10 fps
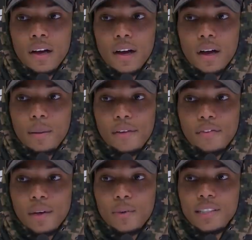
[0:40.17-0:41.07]
Um, and I
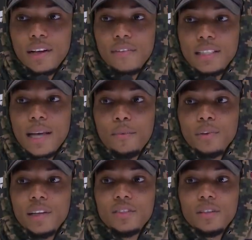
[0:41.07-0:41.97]
feel like we just have that type of
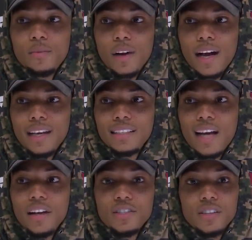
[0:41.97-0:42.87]
relationship where I can
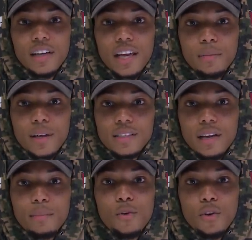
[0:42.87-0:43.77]
kind of just look at him as
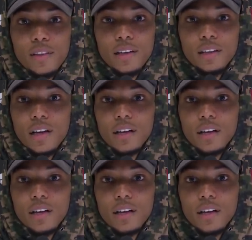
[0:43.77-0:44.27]
like more than a,